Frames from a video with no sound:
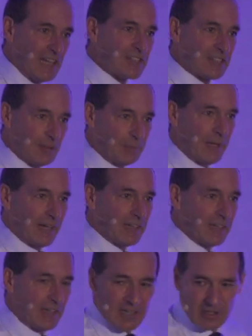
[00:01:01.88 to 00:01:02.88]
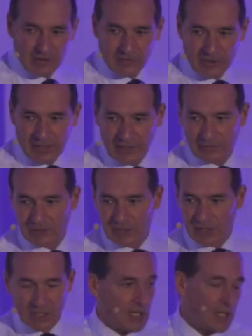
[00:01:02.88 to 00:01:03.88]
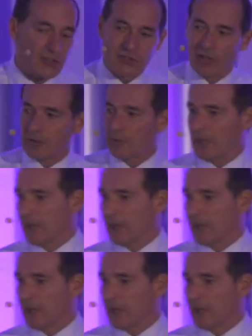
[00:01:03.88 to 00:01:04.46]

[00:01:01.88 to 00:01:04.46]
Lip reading: let's go back another 5. So